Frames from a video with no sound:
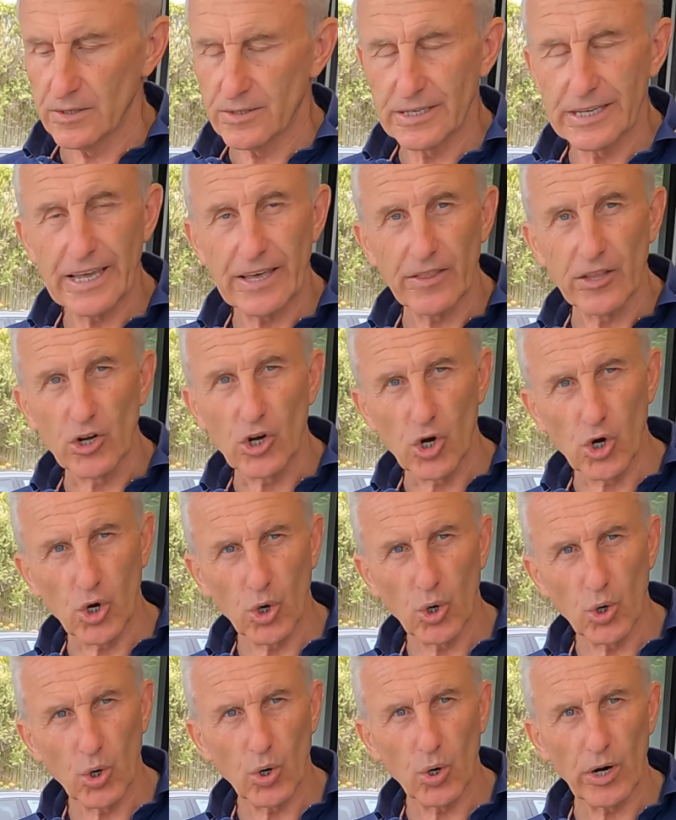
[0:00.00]
to get the
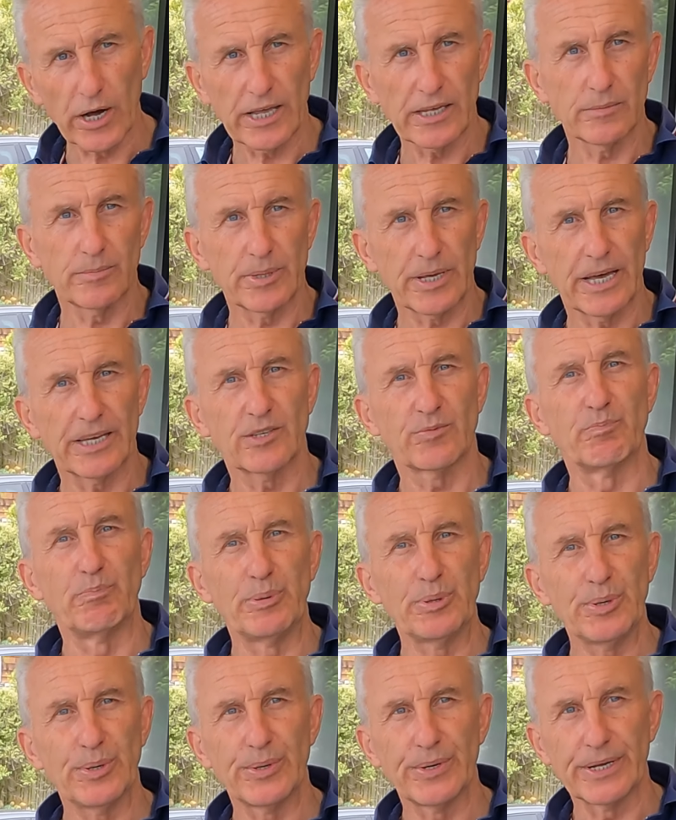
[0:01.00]
core ABS
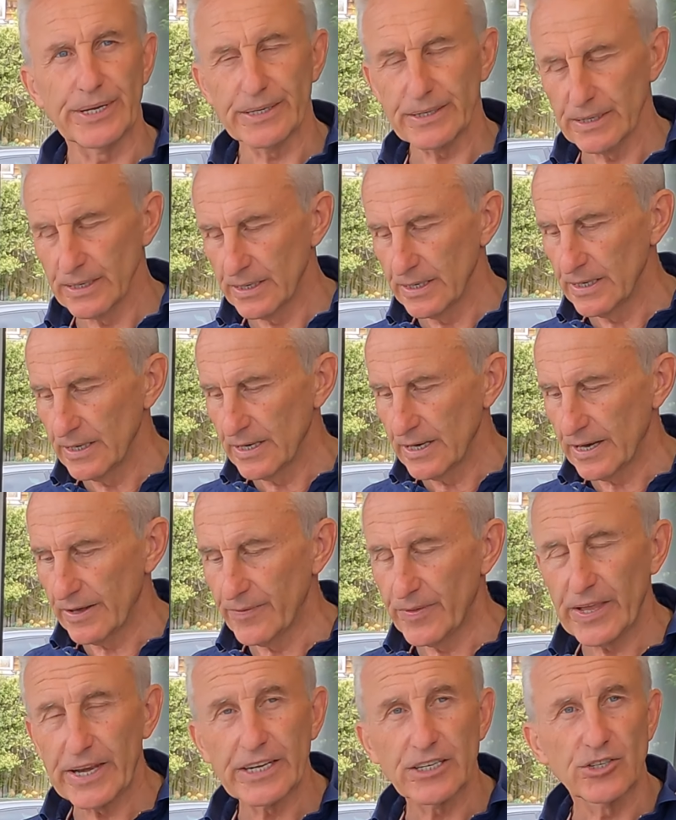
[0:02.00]
burning,
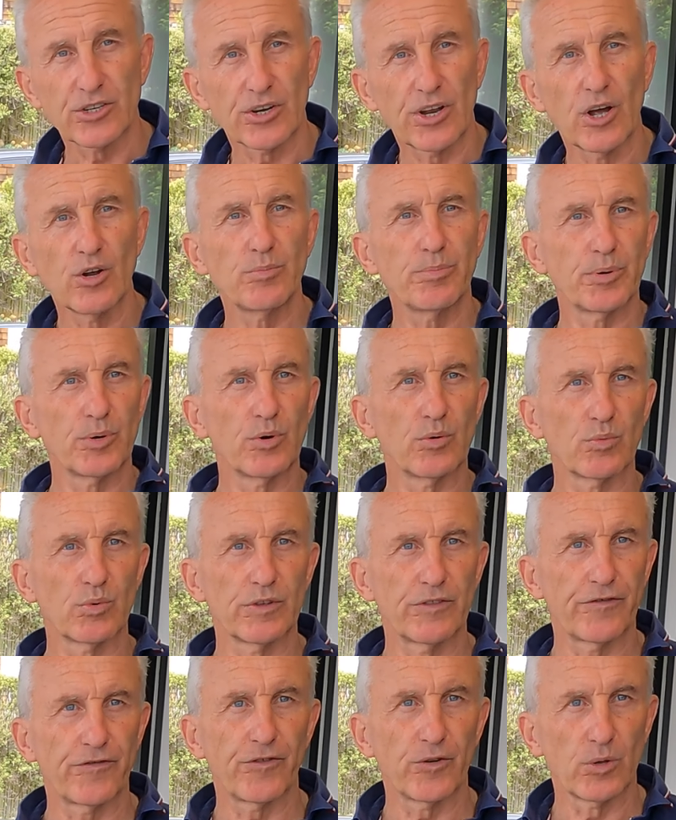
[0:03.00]
and then it should open up
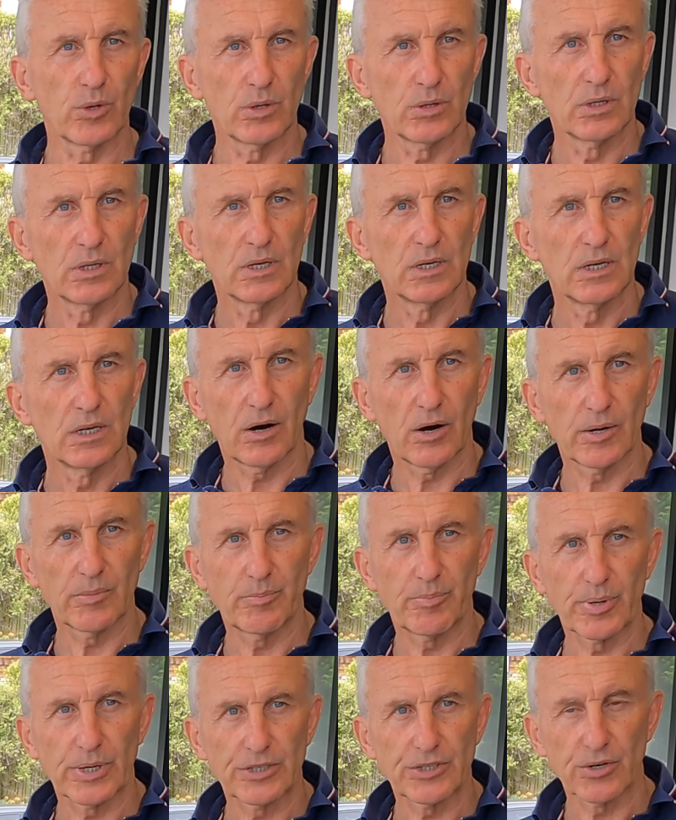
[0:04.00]
with full high
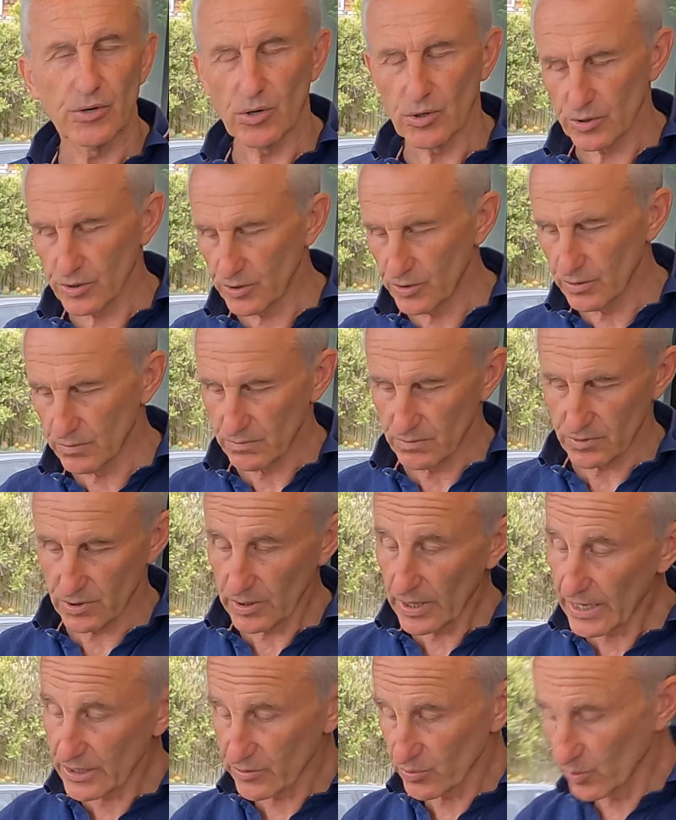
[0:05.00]
pressure oxygen. So
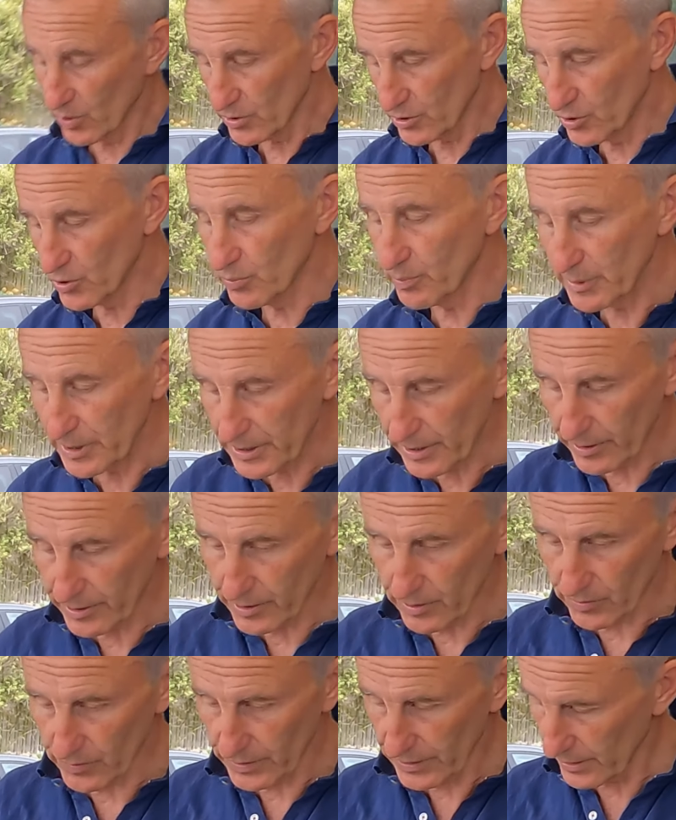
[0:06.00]
that's what should be
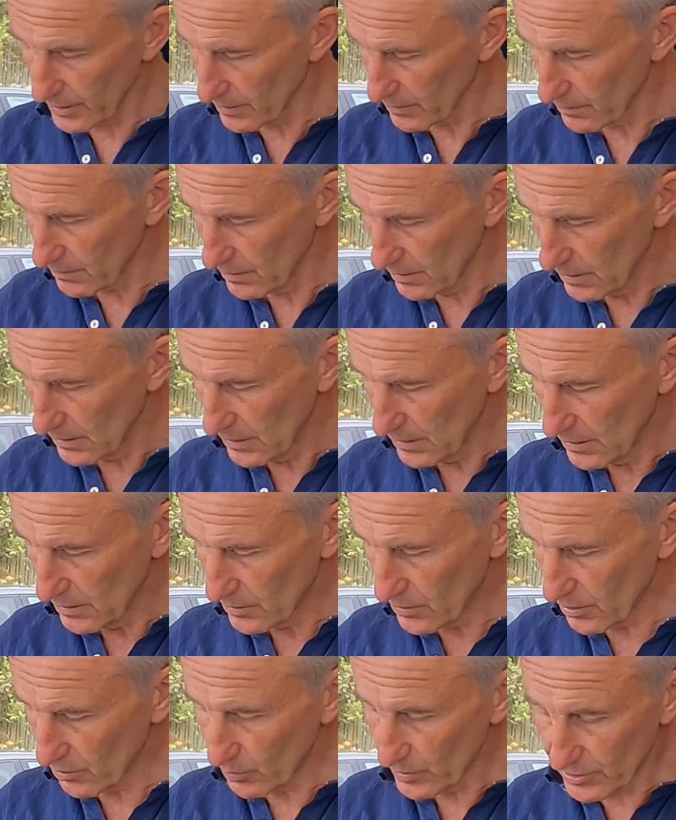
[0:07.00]
going on here.
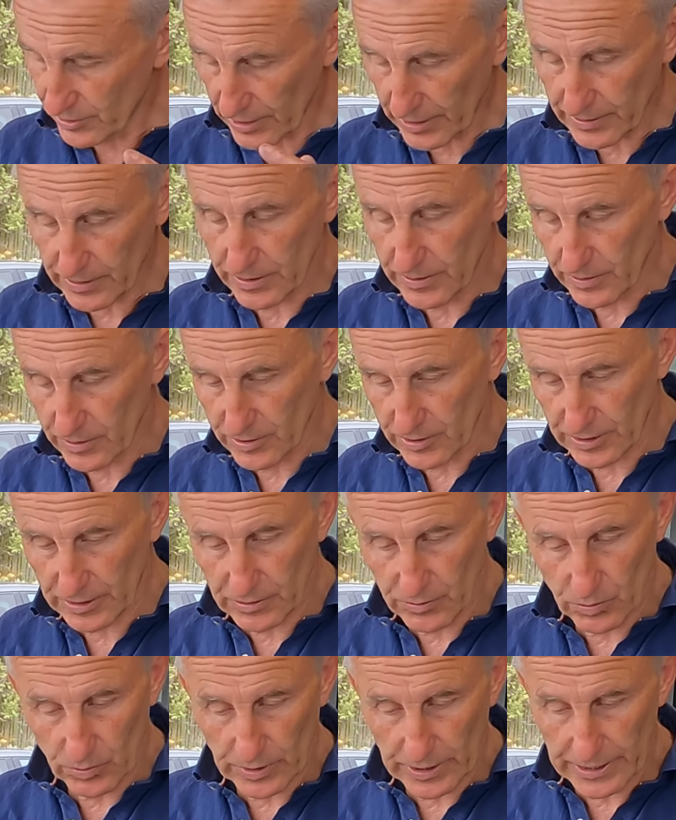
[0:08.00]
So we send in the
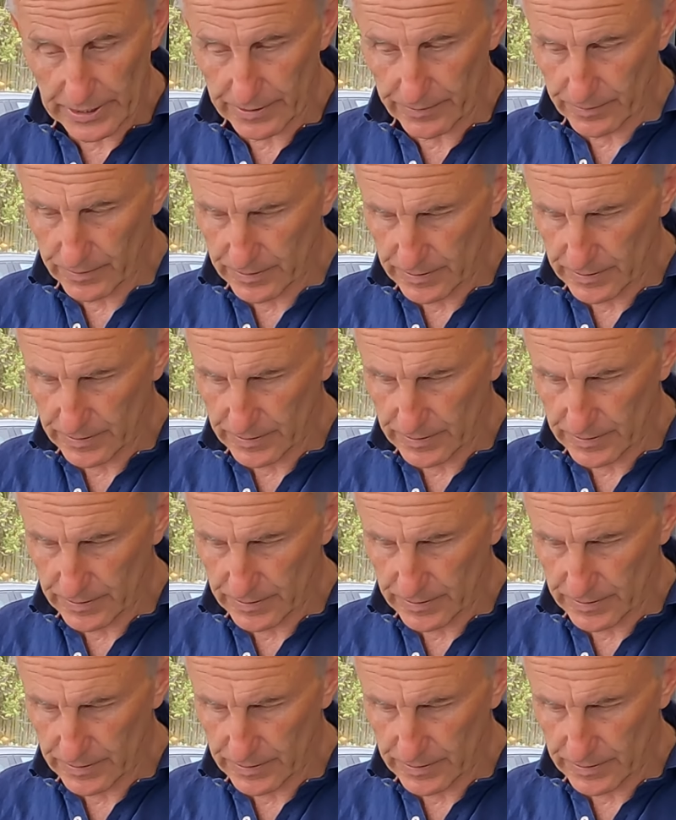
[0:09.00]
signal now.